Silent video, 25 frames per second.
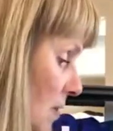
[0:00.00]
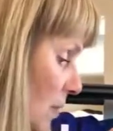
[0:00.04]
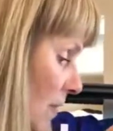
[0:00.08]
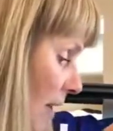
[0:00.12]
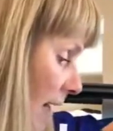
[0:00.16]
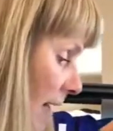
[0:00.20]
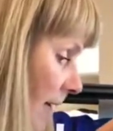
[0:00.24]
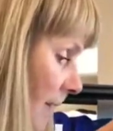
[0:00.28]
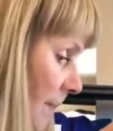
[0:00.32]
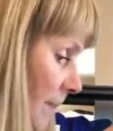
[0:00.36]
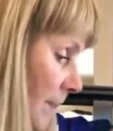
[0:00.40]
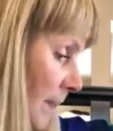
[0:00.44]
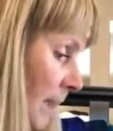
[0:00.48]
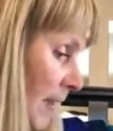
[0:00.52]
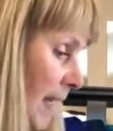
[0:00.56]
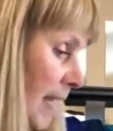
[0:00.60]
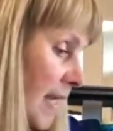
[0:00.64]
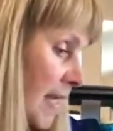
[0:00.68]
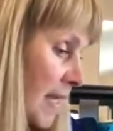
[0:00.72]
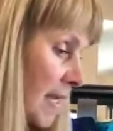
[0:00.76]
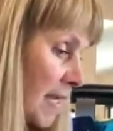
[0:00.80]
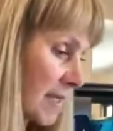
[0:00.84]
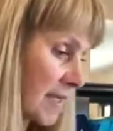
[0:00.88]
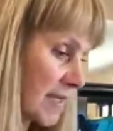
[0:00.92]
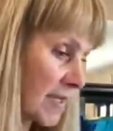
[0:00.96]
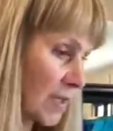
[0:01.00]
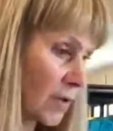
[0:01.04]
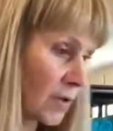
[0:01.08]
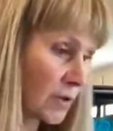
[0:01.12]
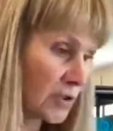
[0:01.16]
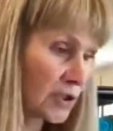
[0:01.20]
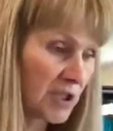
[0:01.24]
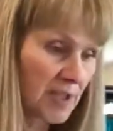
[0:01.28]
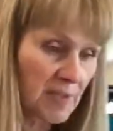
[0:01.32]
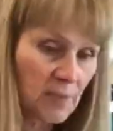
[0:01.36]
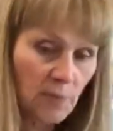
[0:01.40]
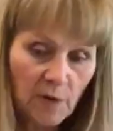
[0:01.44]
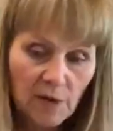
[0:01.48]
as well.
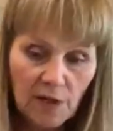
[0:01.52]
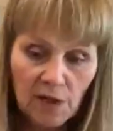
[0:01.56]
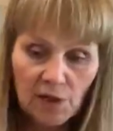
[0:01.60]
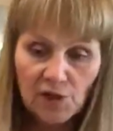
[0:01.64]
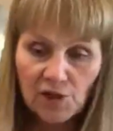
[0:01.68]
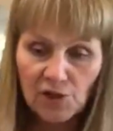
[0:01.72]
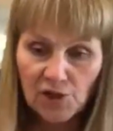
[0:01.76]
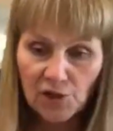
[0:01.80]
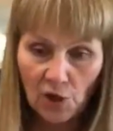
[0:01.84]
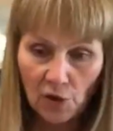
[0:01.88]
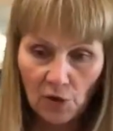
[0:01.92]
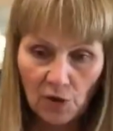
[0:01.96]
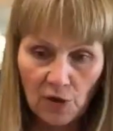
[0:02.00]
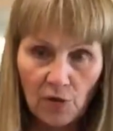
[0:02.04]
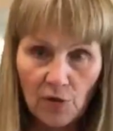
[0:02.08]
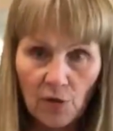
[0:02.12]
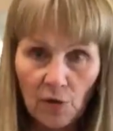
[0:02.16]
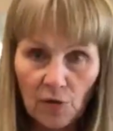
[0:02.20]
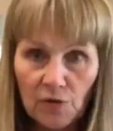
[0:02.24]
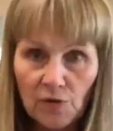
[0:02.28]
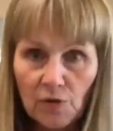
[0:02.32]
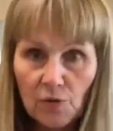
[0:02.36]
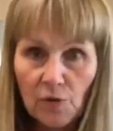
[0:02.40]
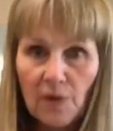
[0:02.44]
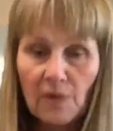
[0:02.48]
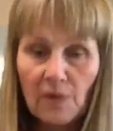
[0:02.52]
So just wanted to show you those